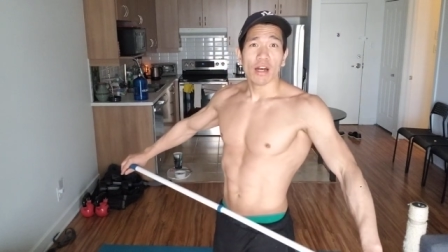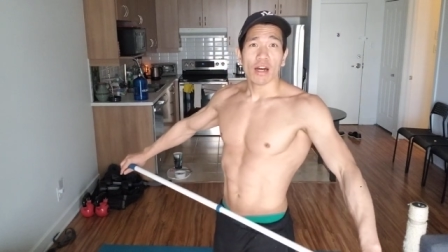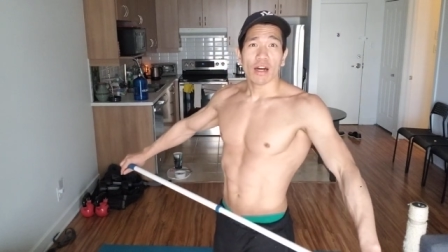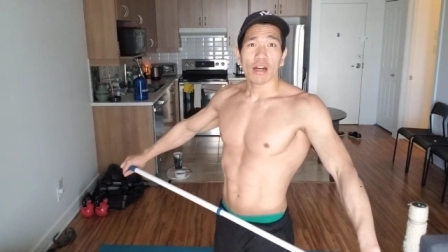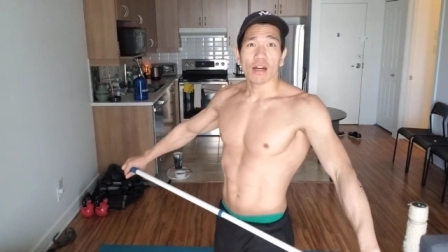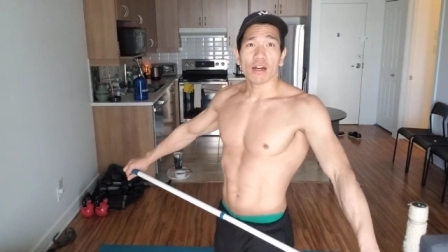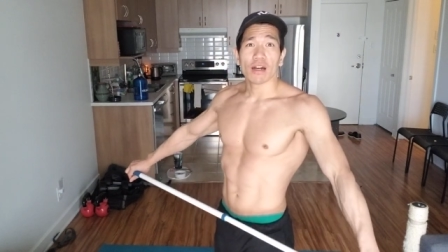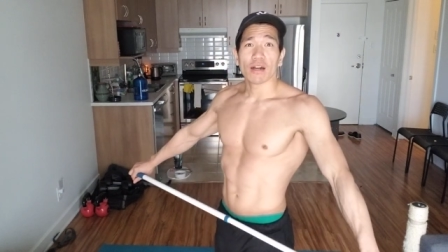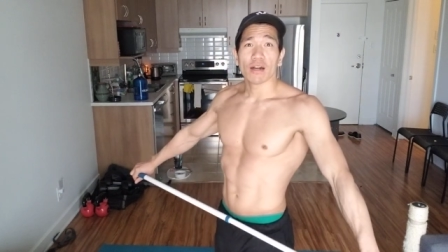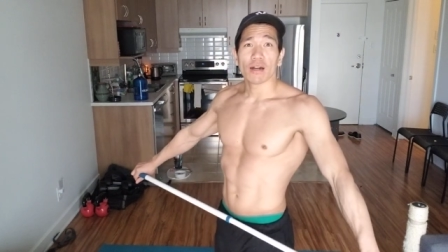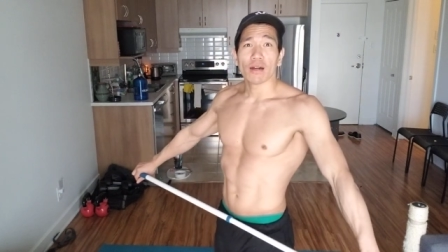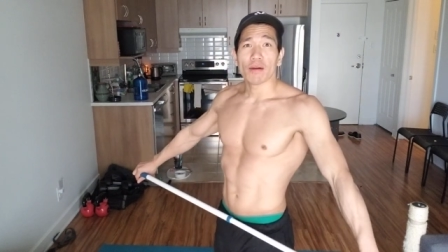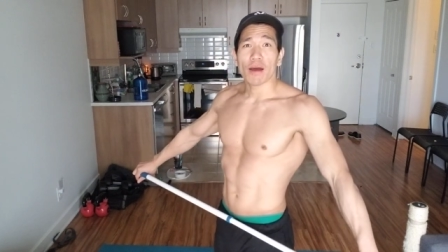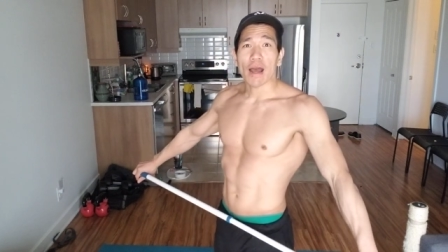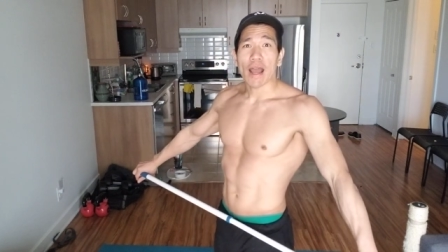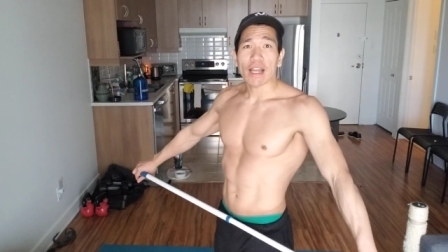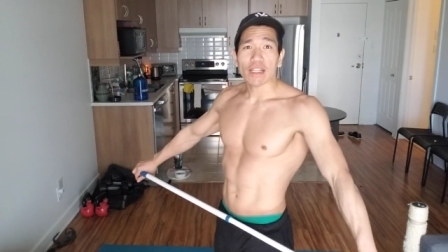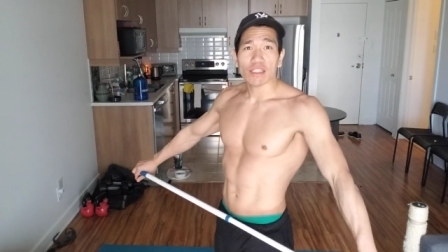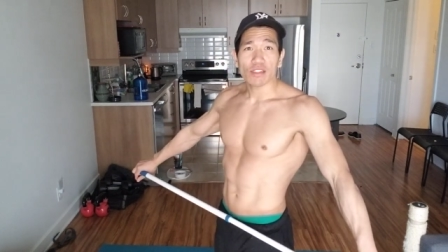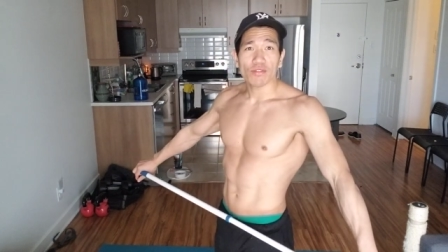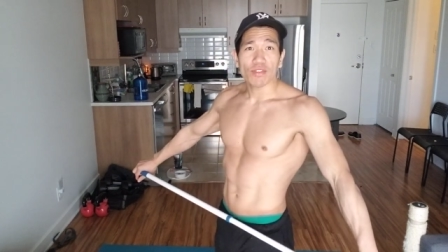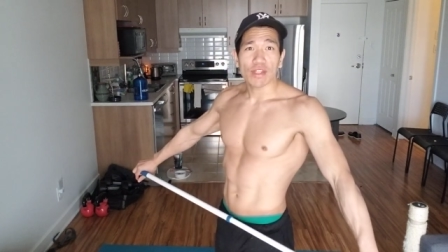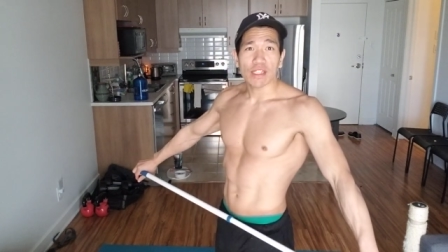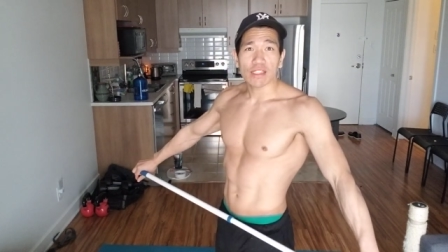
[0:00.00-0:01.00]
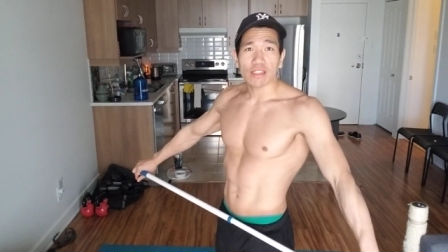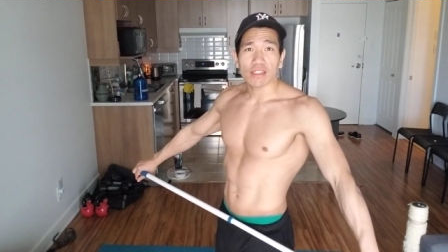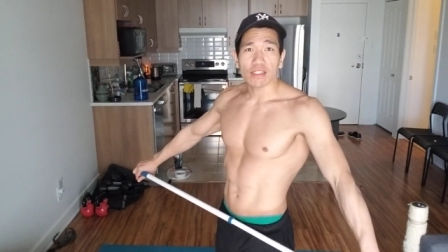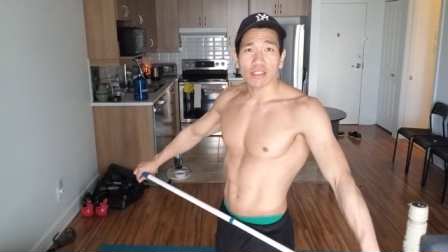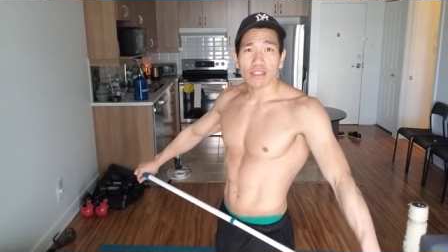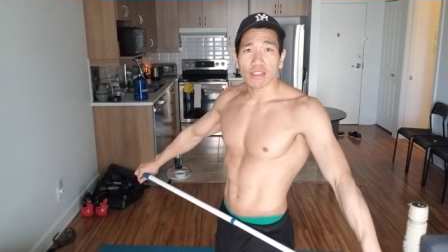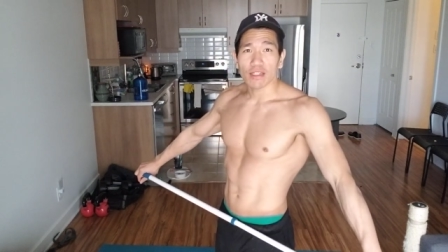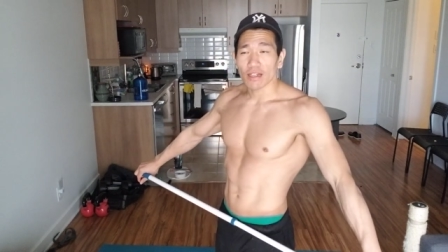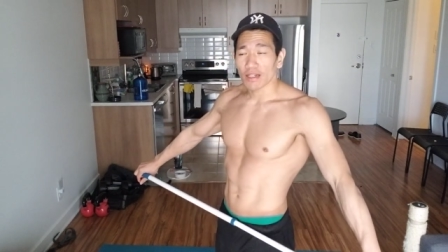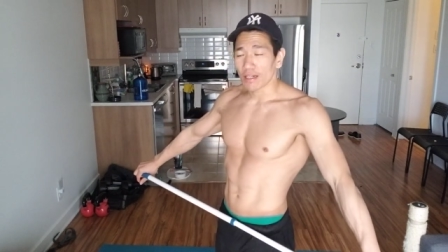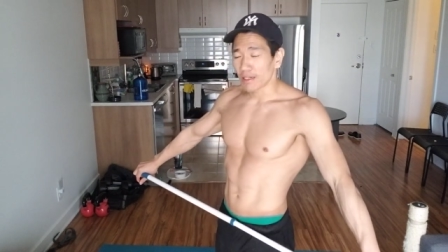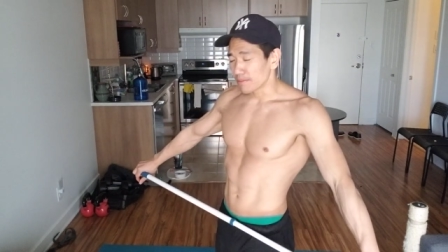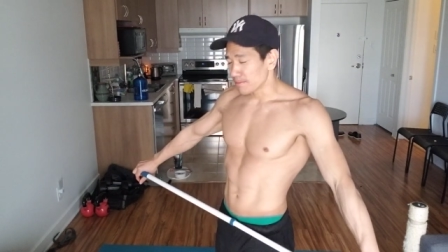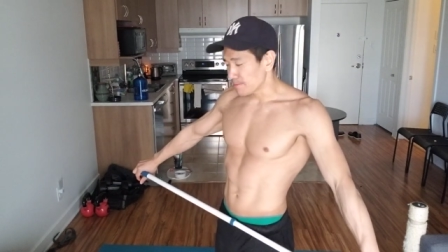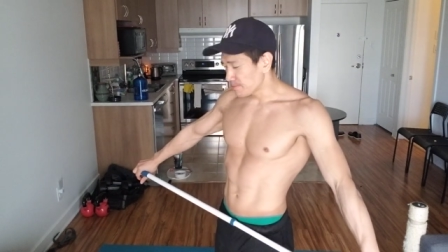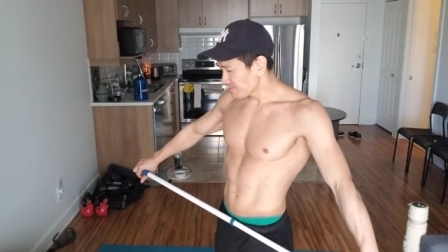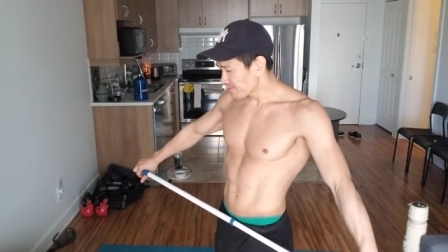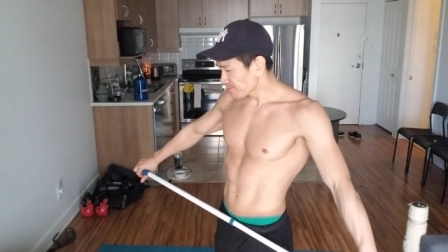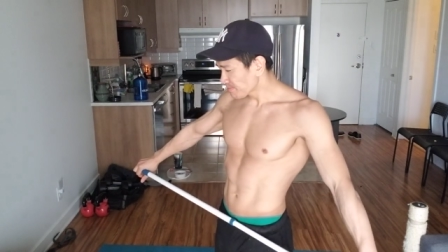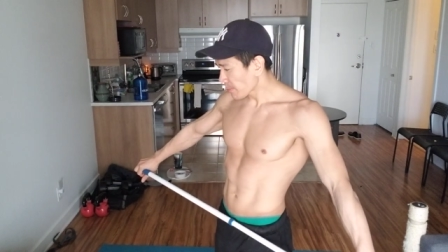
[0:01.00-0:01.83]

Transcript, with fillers: uh, activate the um,